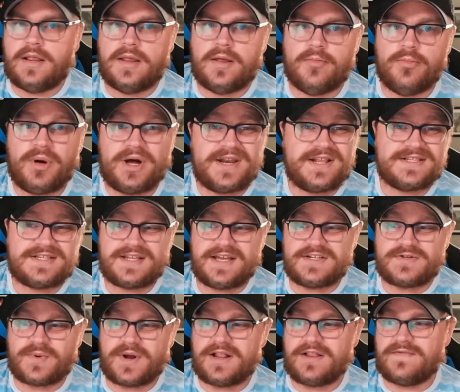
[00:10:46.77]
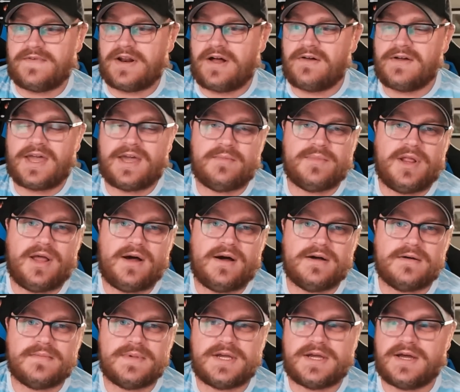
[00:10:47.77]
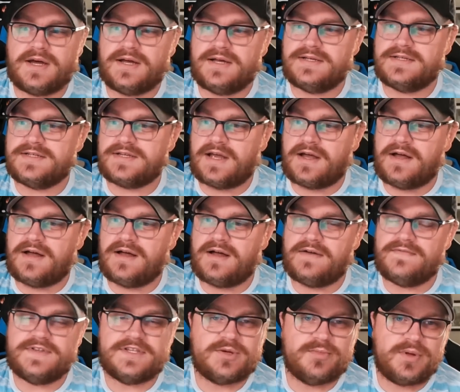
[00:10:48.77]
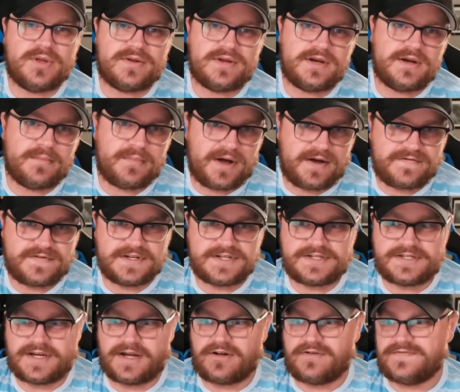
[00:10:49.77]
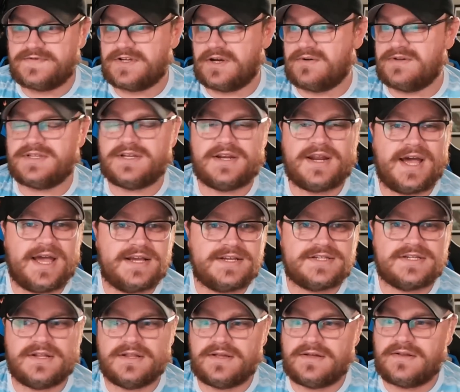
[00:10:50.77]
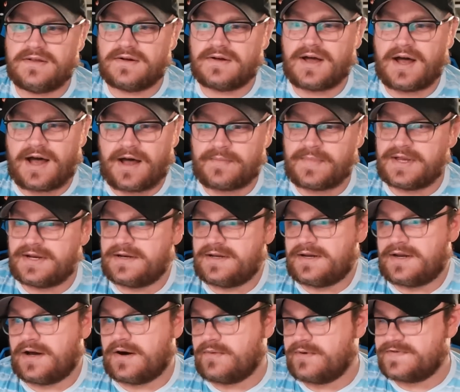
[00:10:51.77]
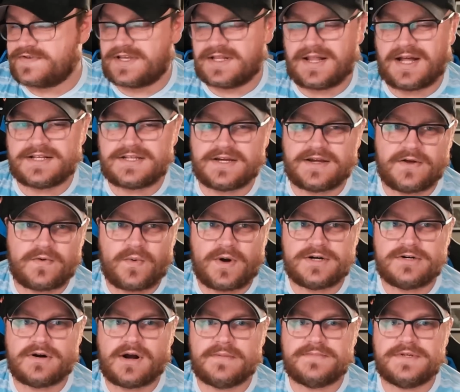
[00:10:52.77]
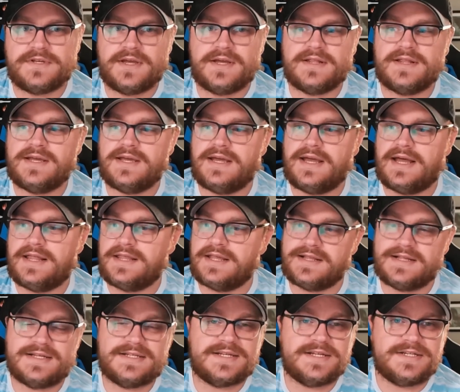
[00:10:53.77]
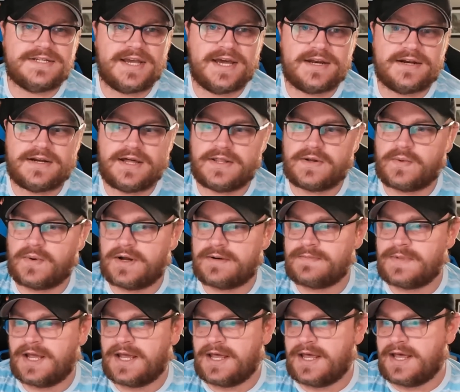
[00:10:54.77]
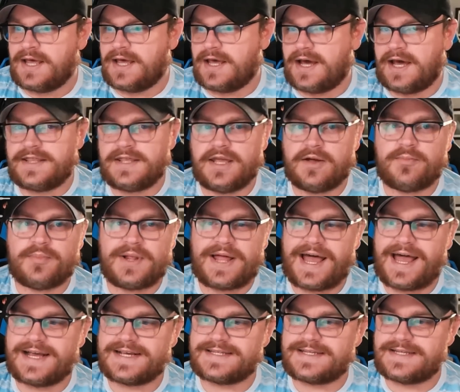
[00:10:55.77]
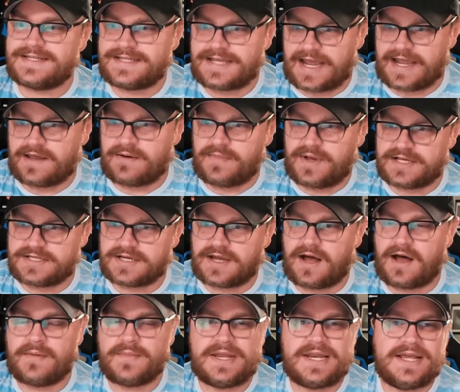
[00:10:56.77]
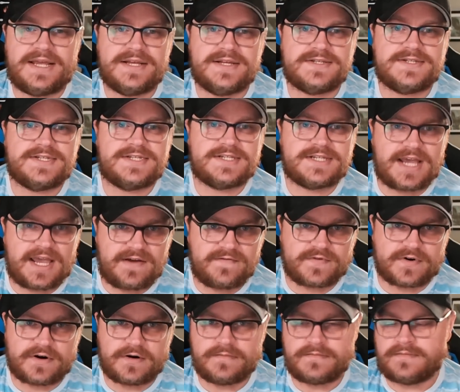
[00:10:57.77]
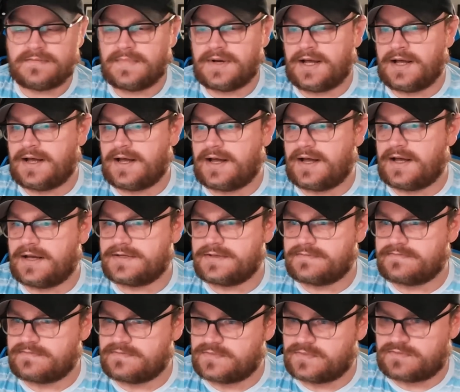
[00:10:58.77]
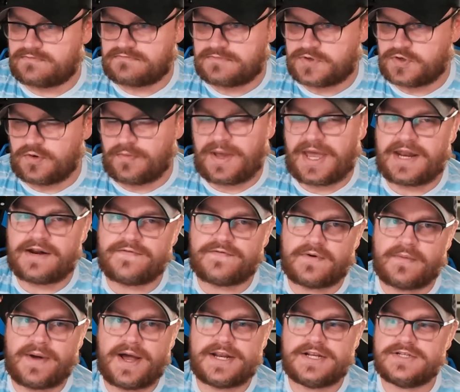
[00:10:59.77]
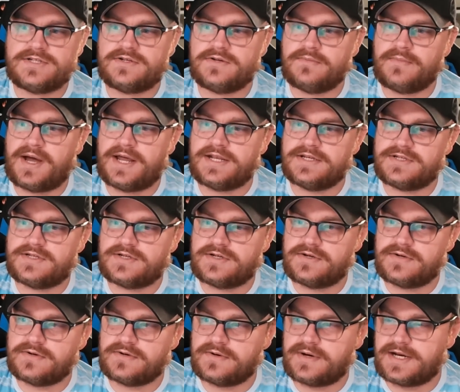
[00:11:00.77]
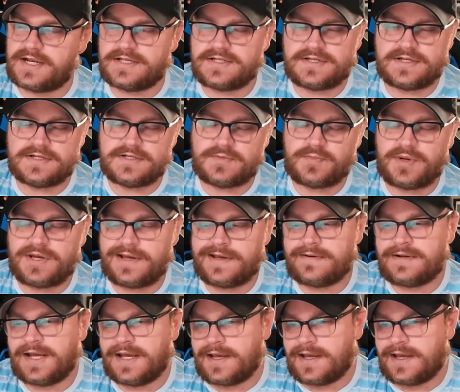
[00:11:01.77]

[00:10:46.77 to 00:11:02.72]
But it stays relevant all game long because of its ability to buff itself. So it's a nice little common, you know, we've seen lots of good 1-drops lately. I think this is yet another one. I think Black's second best common is Savor. 2 mana for -2/-2 at instant speed.